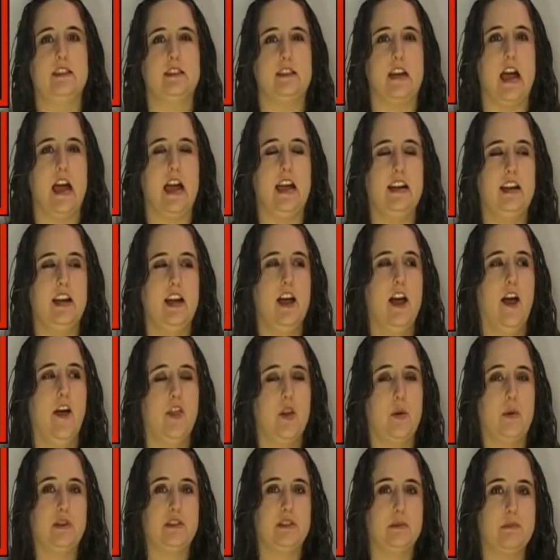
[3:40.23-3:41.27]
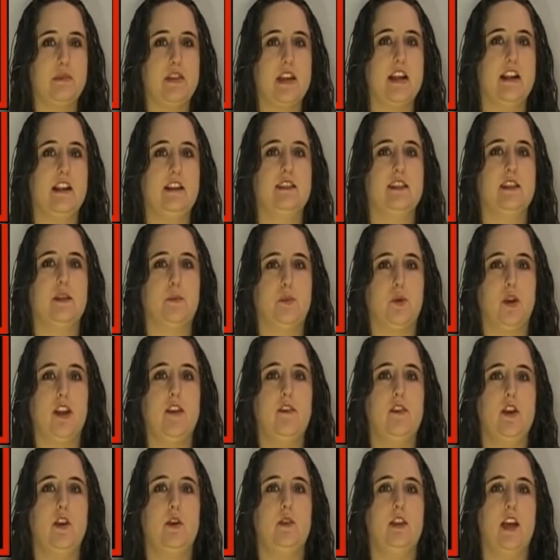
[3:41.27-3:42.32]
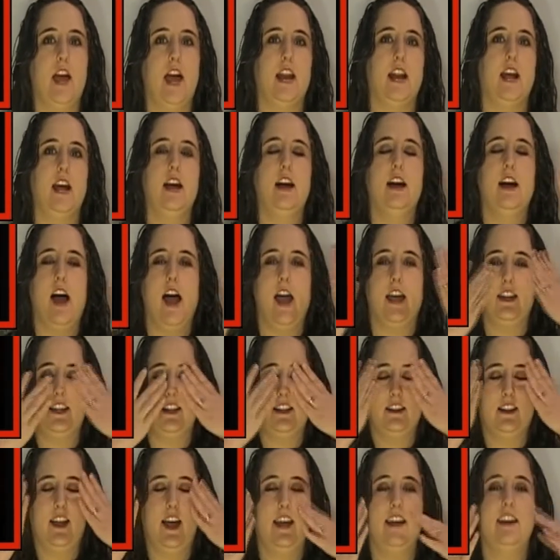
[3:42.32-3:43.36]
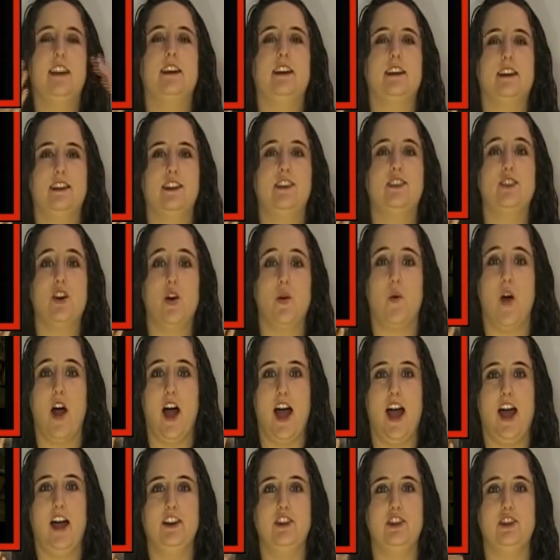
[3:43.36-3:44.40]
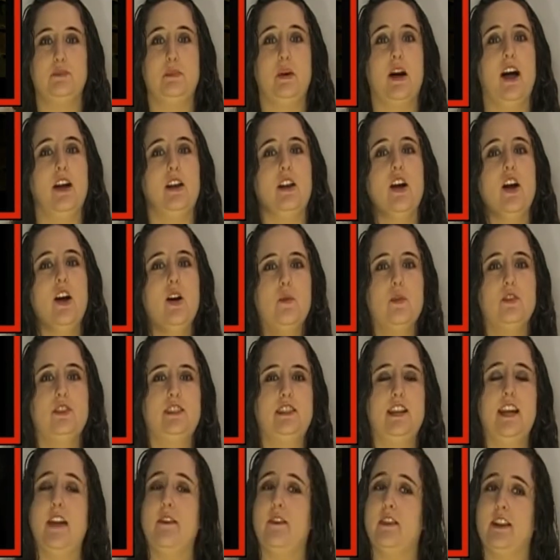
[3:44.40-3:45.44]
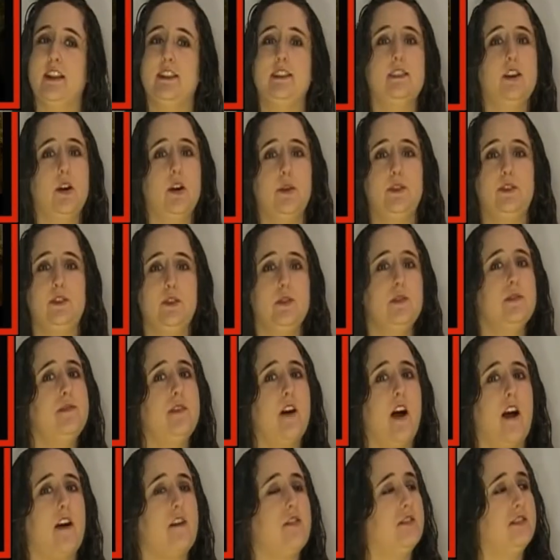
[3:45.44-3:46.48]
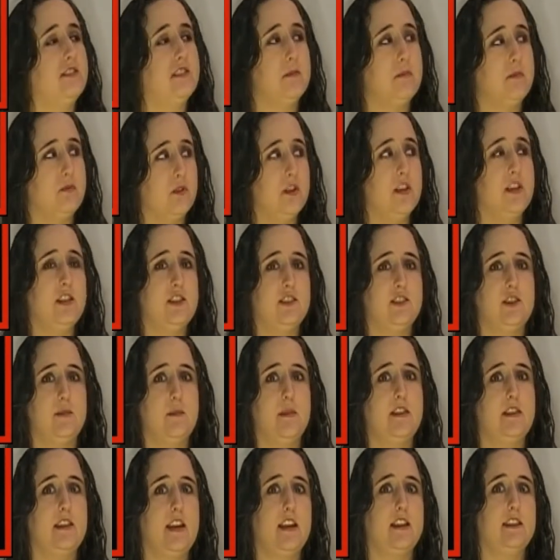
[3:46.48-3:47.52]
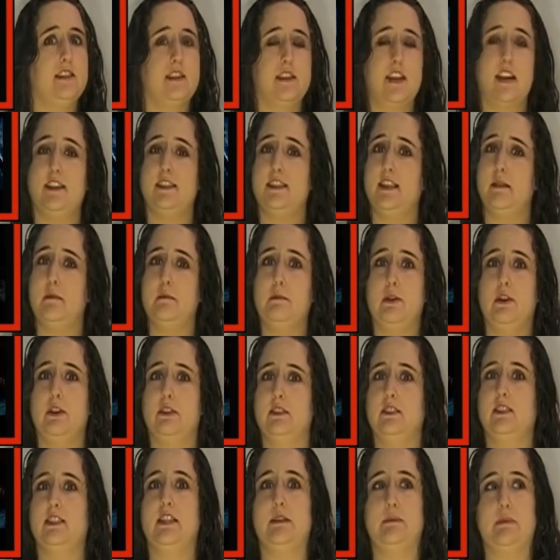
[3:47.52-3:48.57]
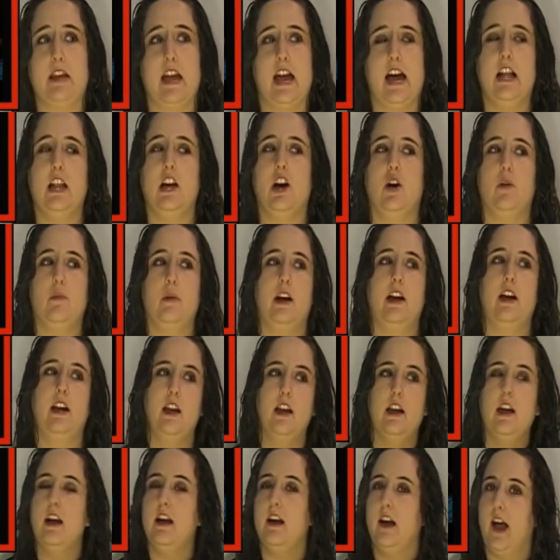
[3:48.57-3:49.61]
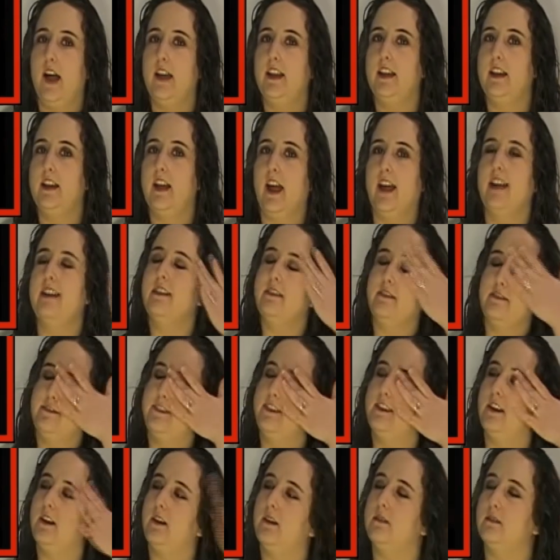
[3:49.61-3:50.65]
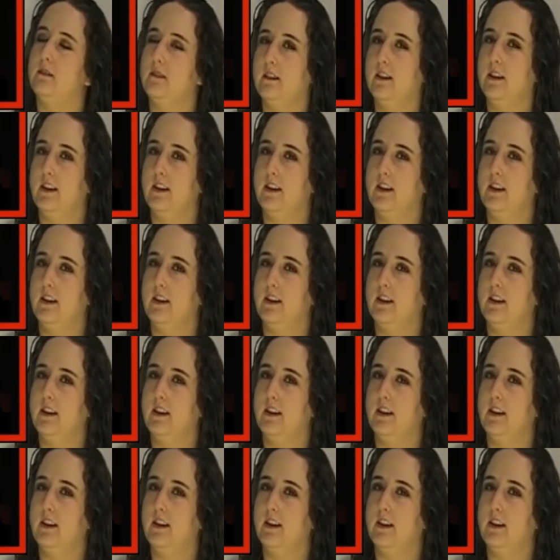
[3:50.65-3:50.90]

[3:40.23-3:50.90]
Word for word: side. There were some things in the preview that I didn't like to watch, but we'll see. If it doesn't go too far, there's some really disturbing things in that Tim Burton Sleepy Hollow, but I can kind of, you know,